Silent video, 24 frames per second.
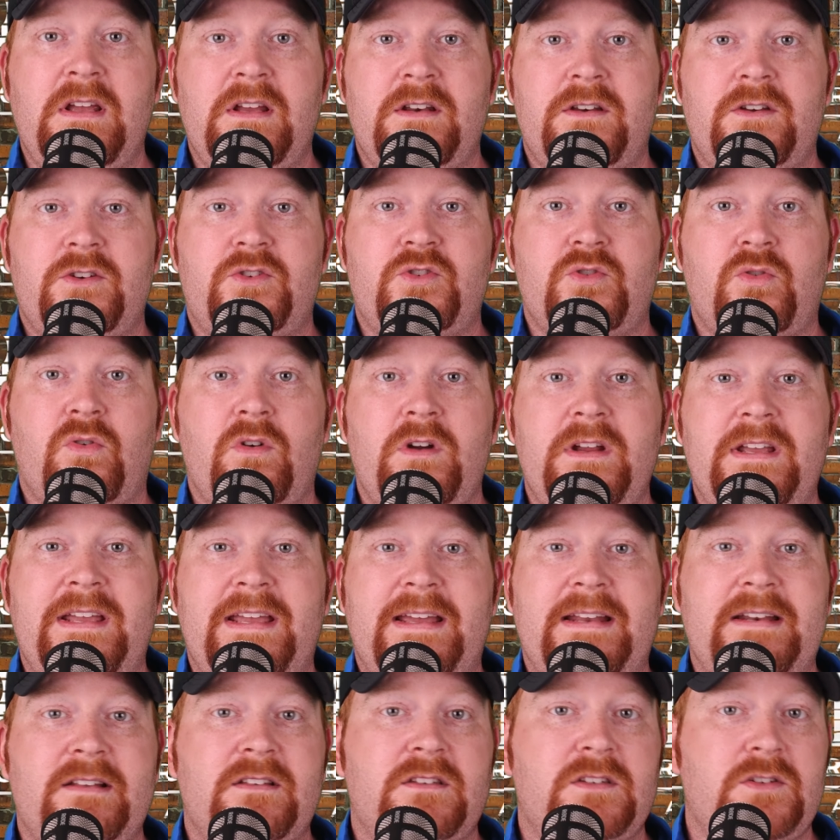Detroit
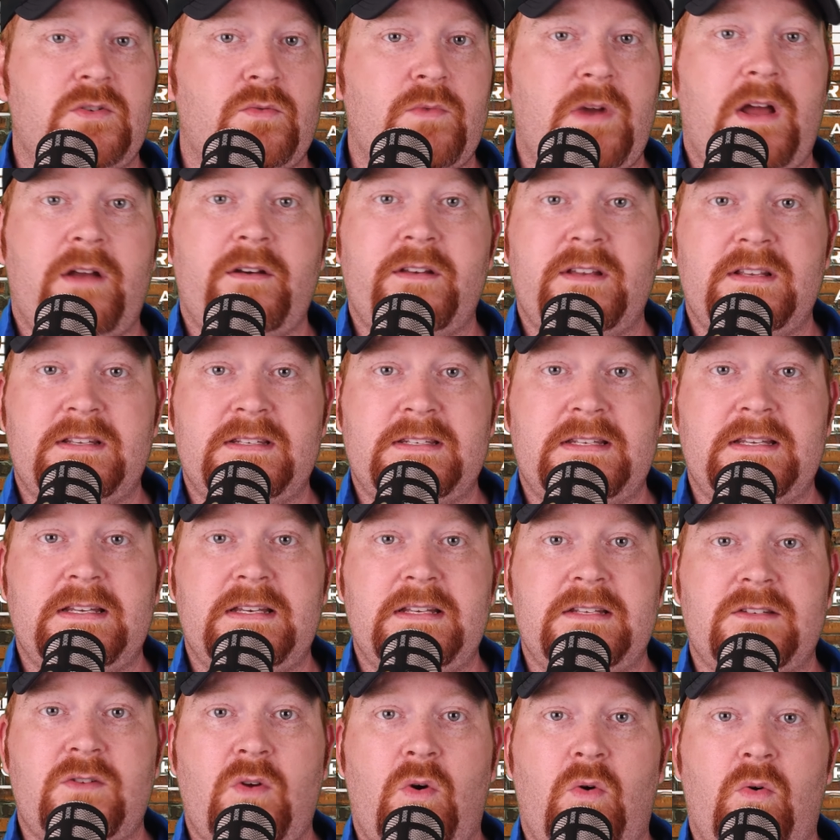and its surrounding
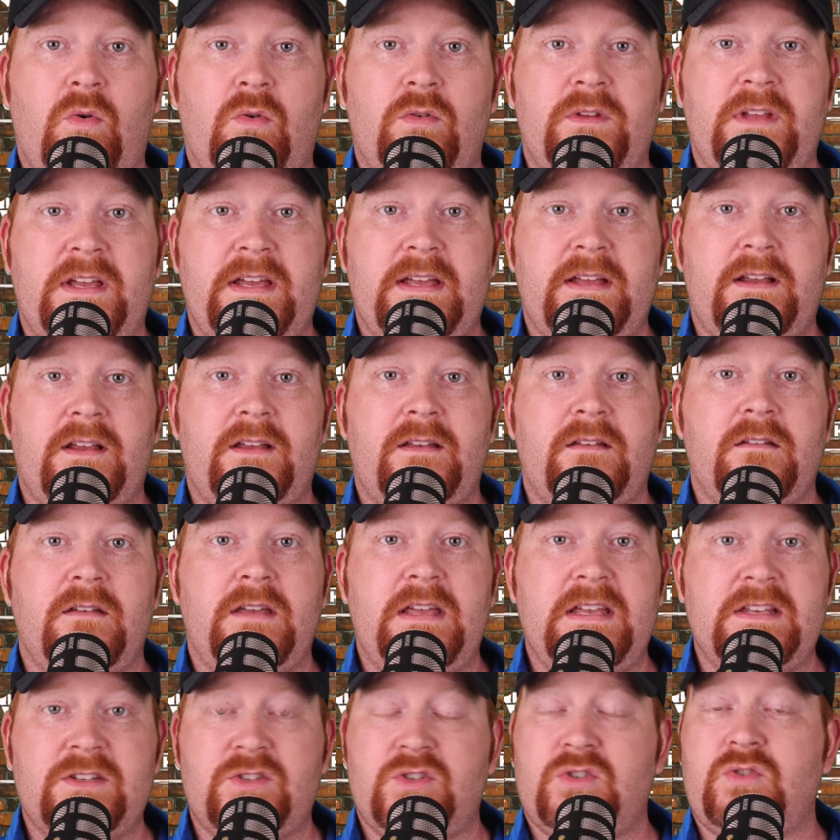cities hold a
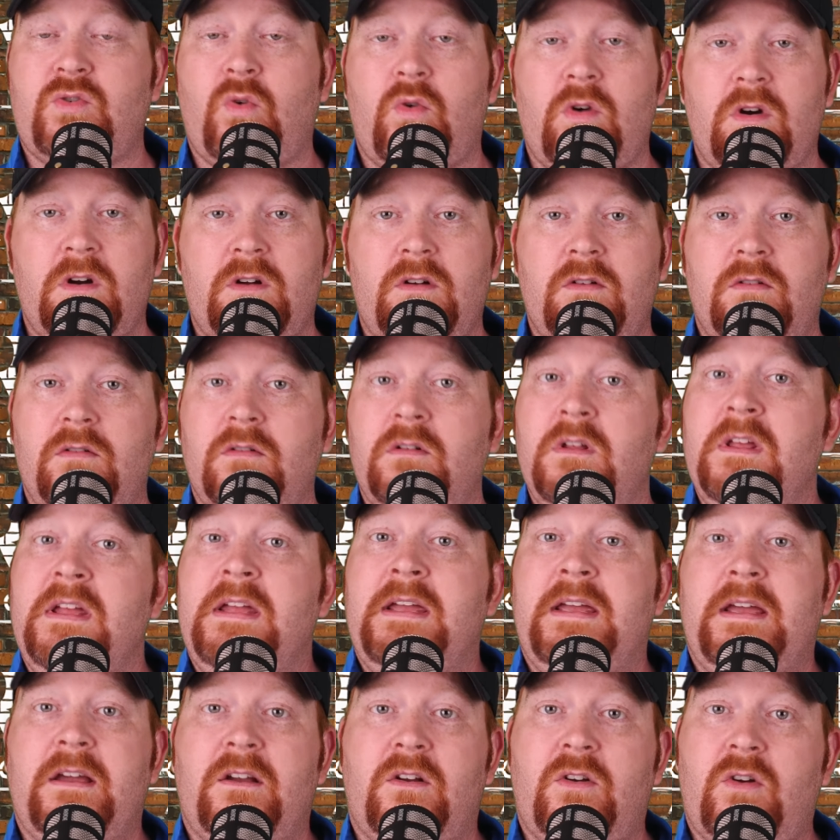historical
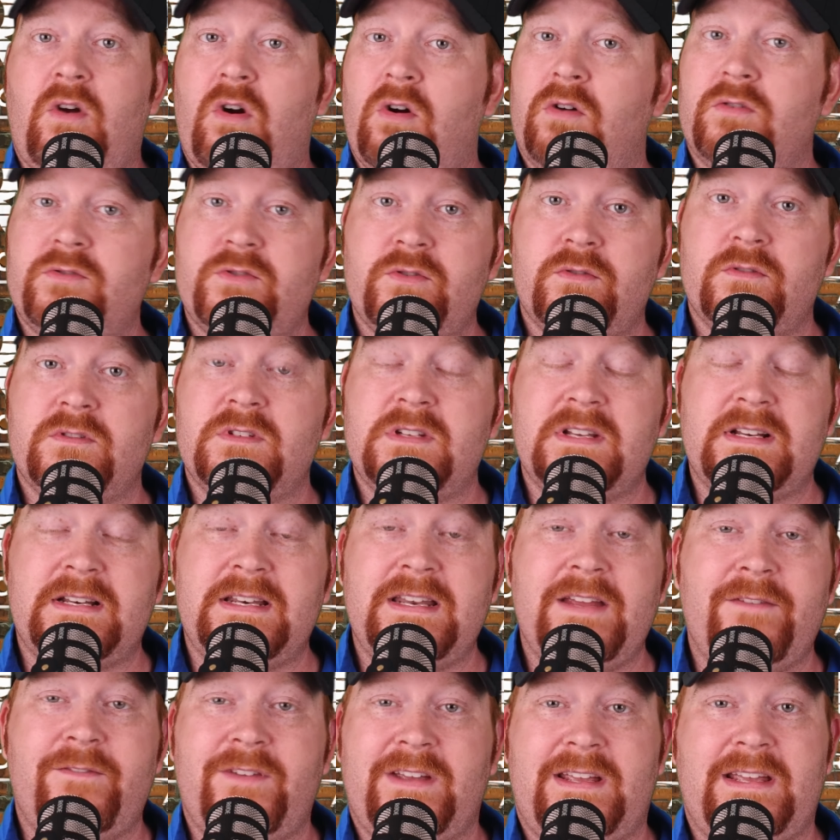and cultural
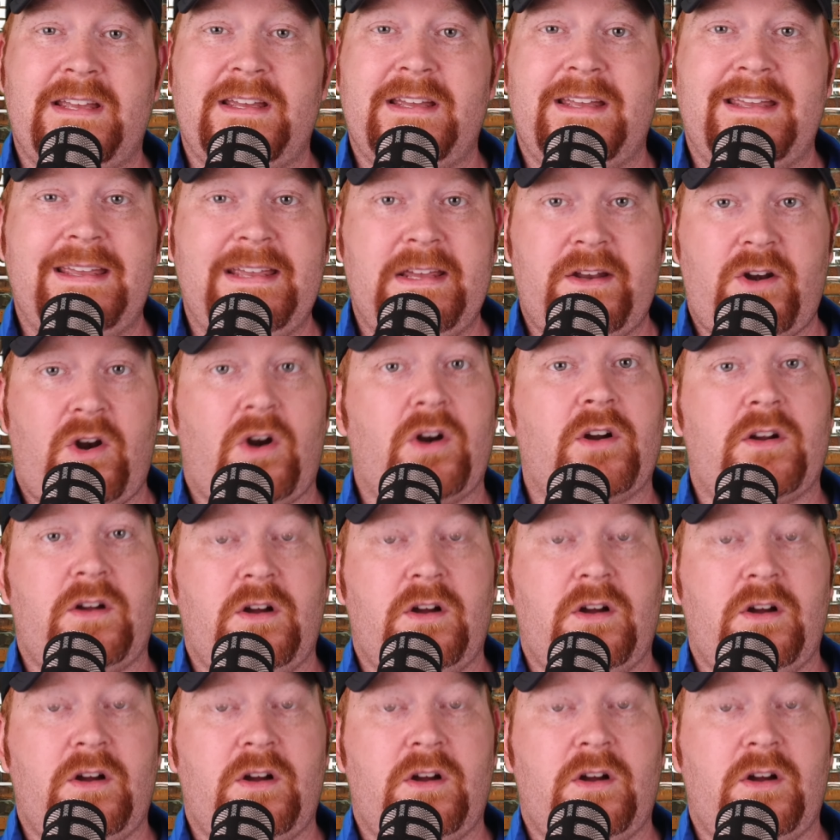significance in our